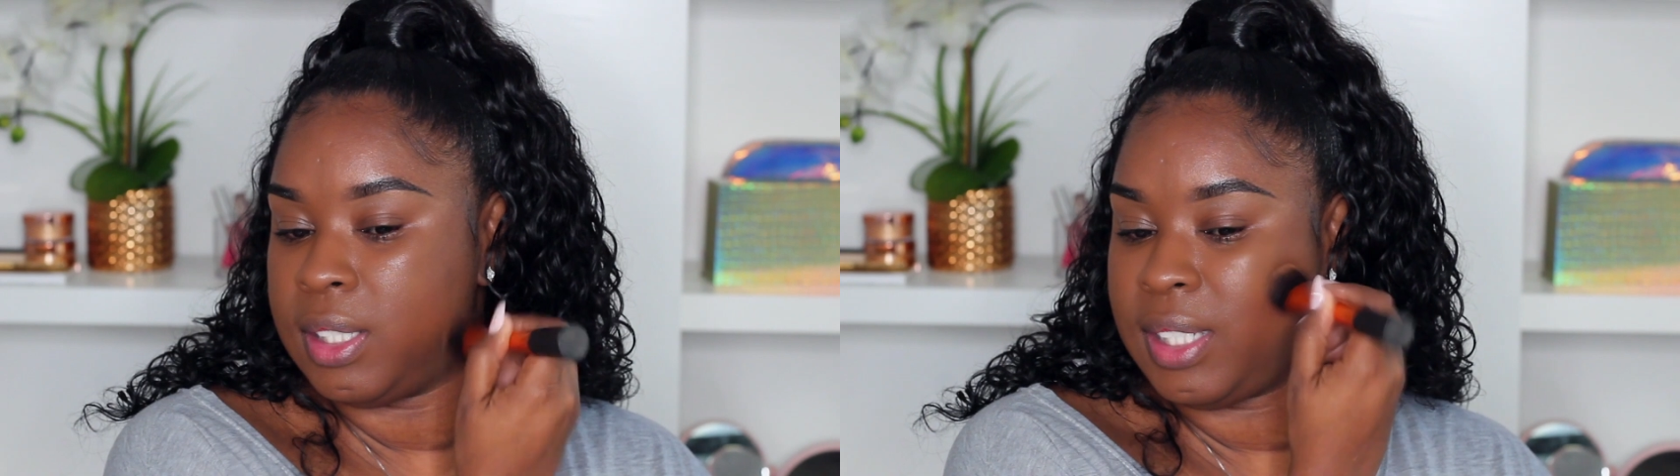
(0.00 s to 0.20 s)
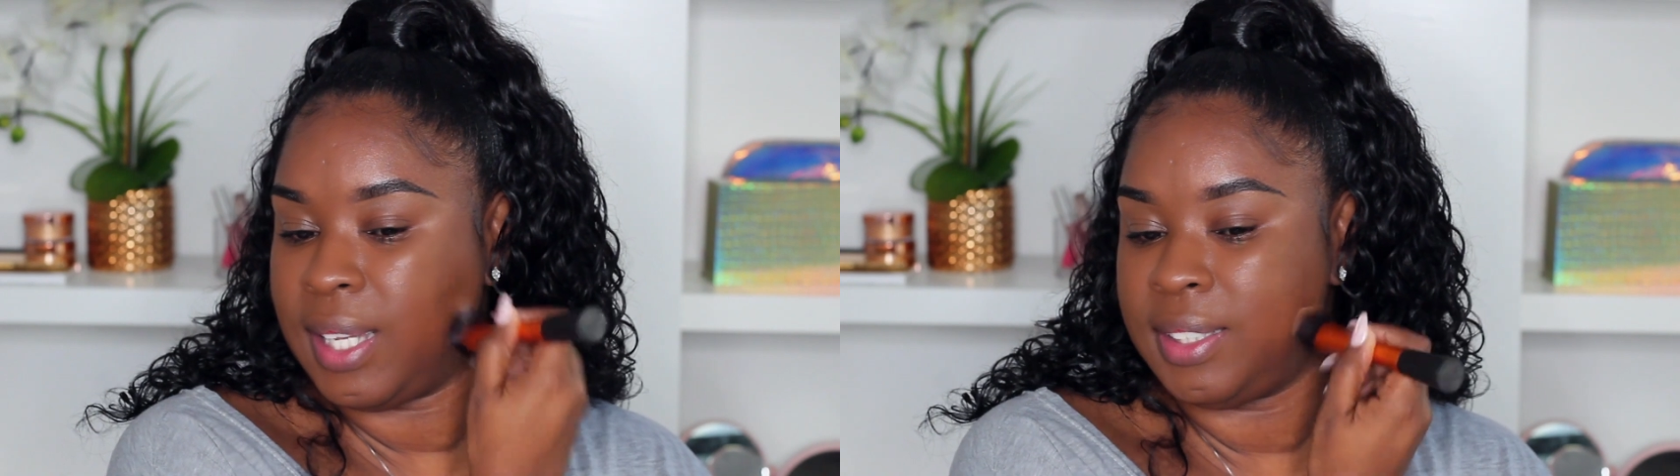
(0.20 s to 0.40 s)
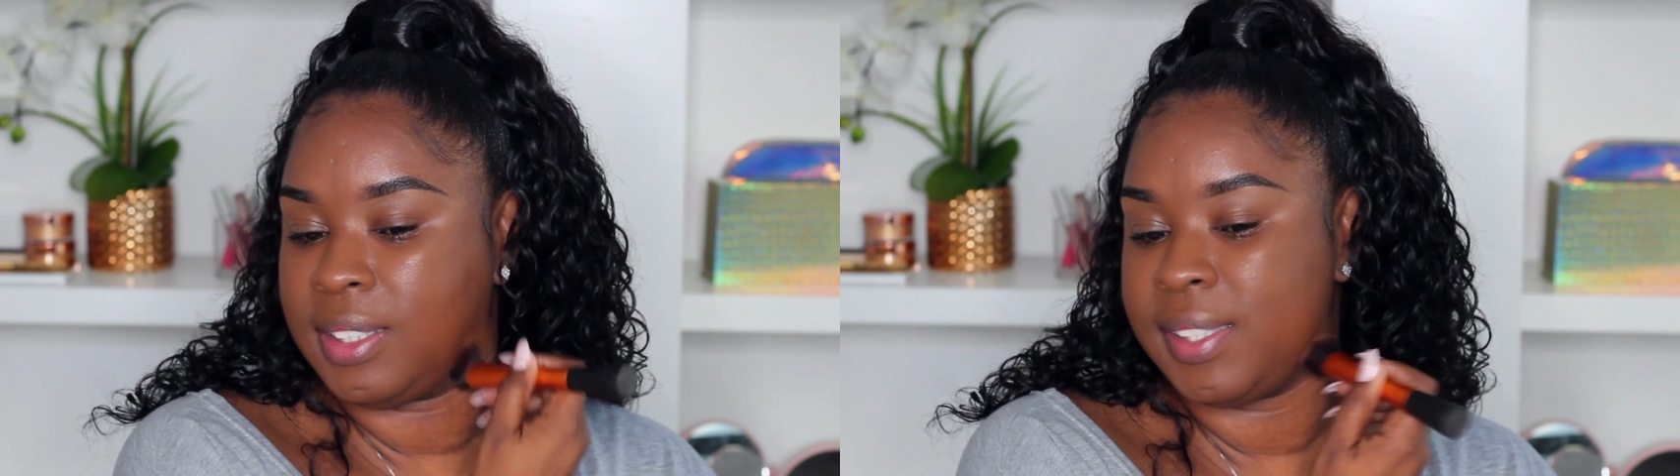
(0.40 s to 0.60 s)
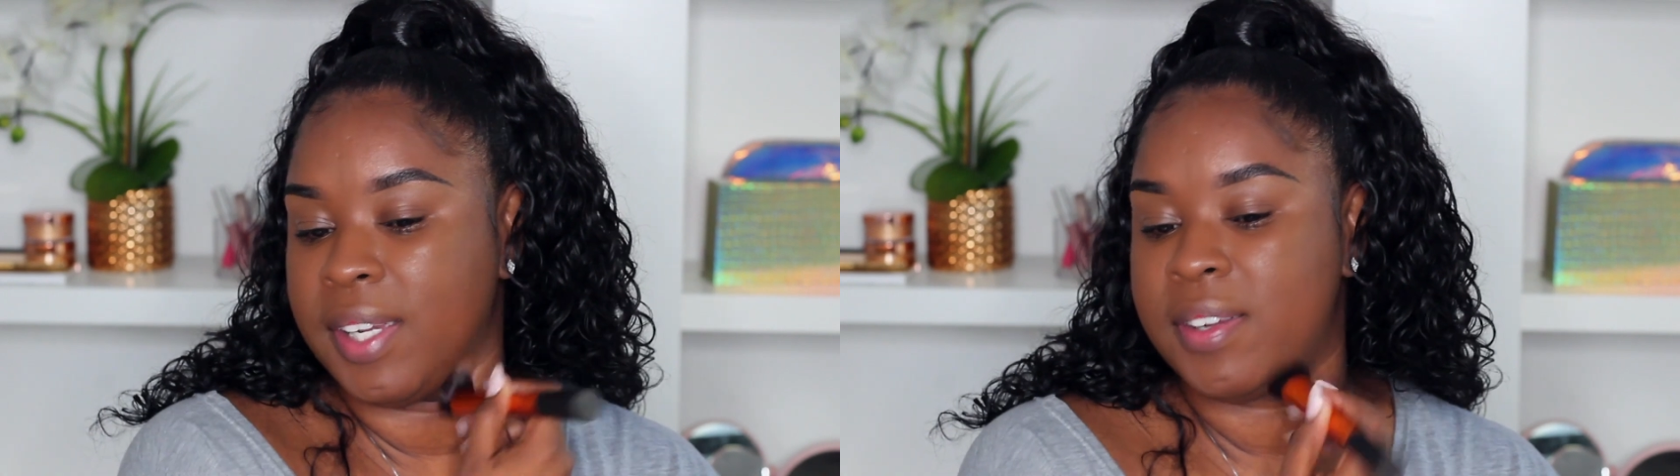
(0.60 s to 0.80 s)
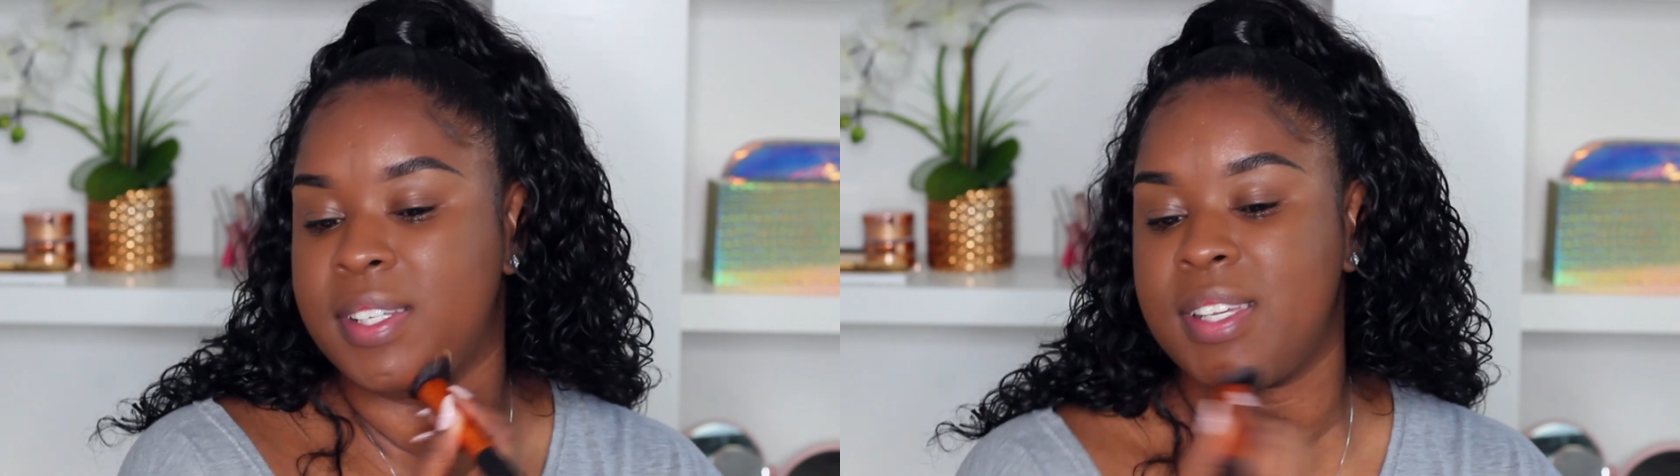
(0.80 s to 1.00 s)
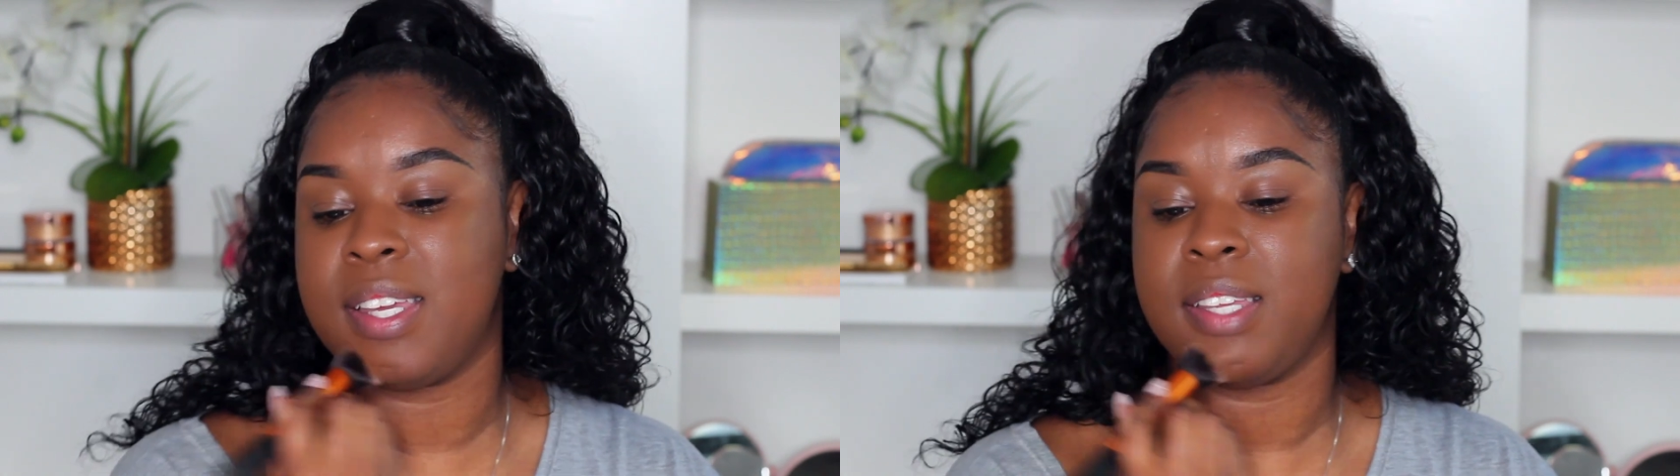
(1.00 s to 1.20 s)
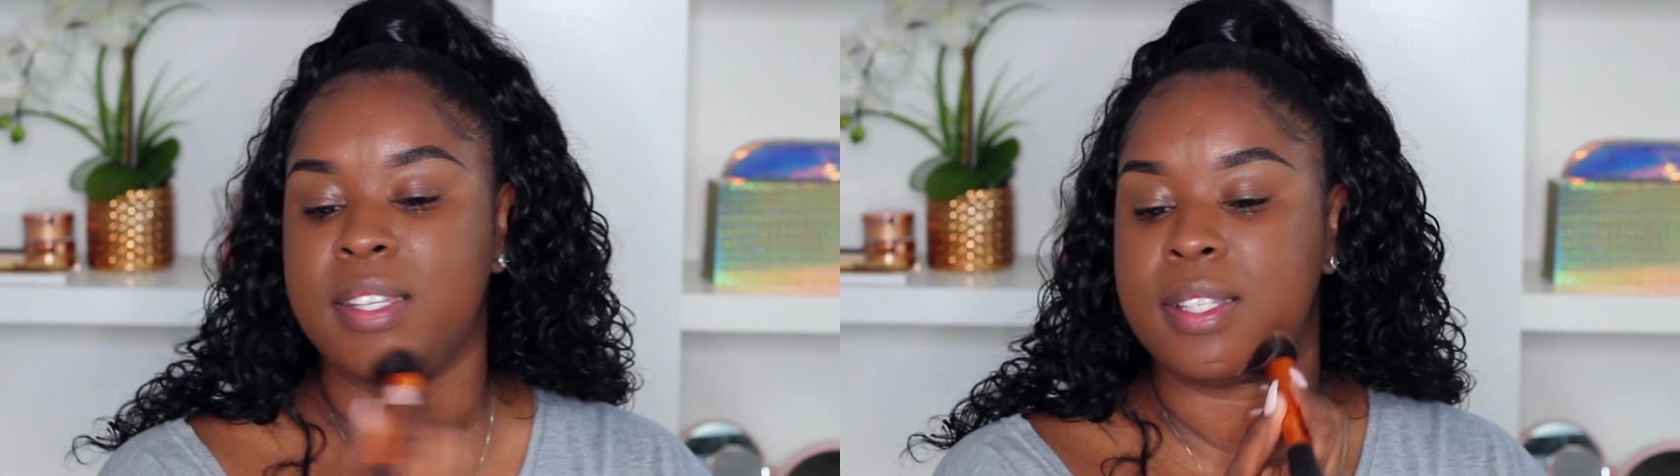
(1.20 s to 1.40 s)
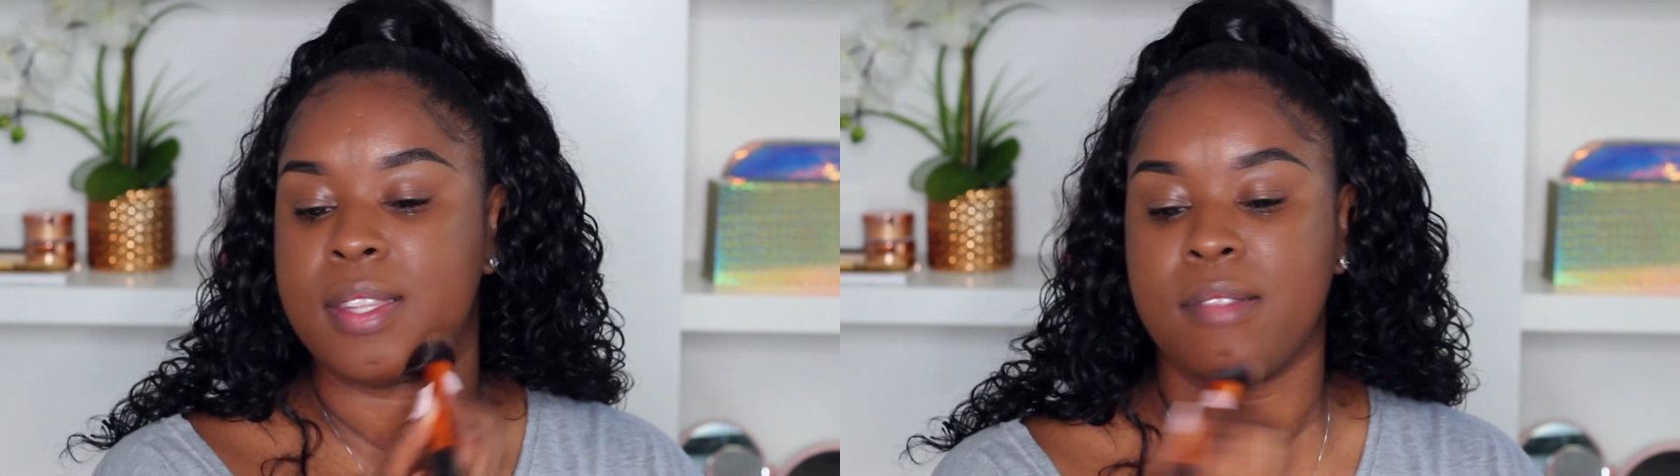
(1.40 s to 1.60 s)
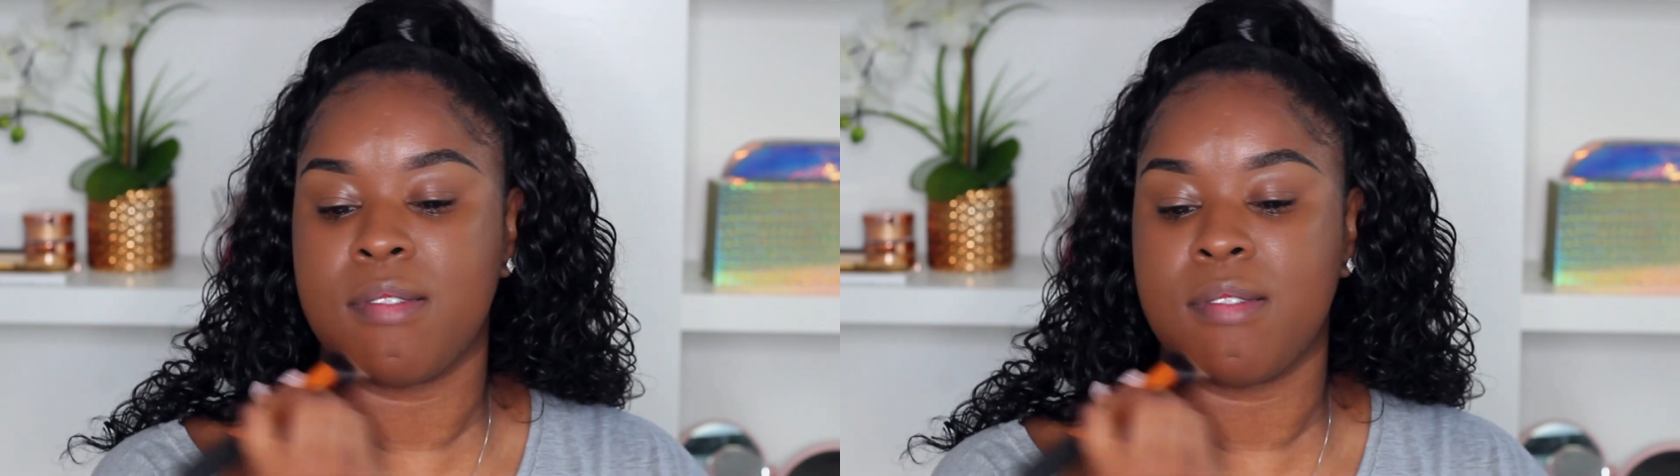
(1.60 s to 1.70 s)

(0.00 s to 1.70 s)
necessarily need